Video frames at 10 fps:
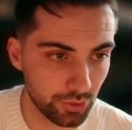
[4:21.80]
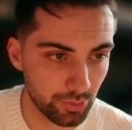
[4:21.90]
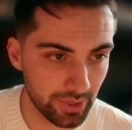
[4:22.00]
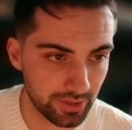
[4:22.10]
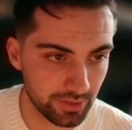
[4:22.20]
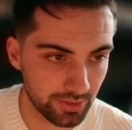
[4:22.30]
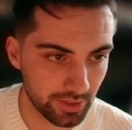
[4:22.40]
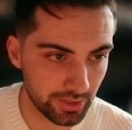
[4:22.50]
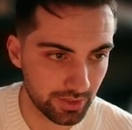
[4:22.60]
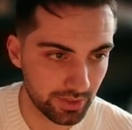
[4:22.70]
zoom in so
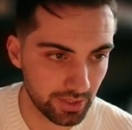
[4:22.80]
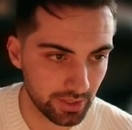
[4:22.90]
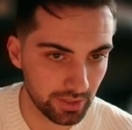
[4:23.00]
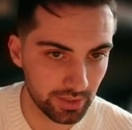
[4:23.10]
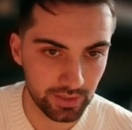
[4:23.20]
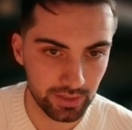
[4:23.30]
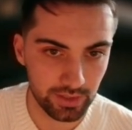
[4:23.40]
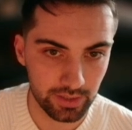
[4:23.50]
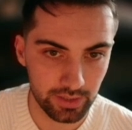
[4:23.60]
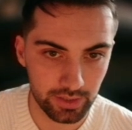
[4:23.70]
you can see it,
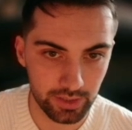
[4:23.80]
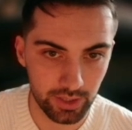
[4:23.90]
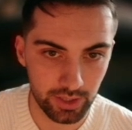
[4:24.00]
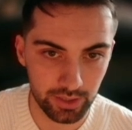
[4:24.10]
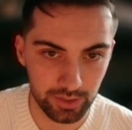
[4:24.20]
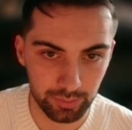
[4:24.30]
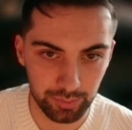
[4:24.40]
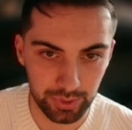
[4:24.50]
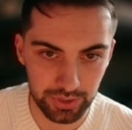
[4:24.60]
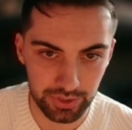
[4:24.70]
click on
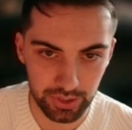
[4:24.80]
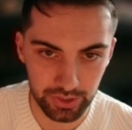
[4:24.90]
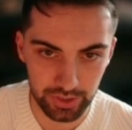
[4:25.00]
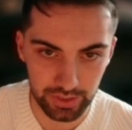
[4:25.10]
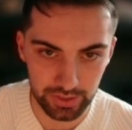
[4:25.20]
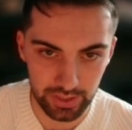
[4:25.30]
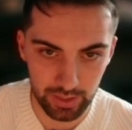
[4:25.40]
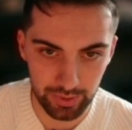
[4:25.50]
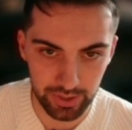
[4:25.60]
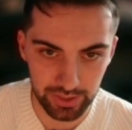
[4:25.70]
Position at the
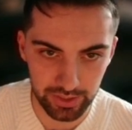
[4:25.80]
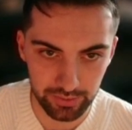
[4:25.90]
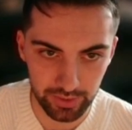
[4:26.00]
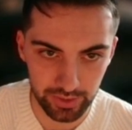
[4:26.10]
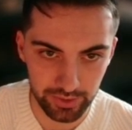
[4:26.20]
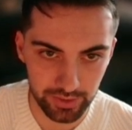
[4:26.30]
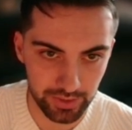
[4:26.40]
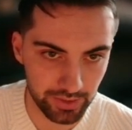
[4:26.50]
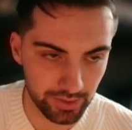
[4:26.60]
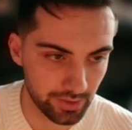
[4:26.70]
top right here, right
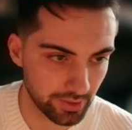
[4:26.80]
underneath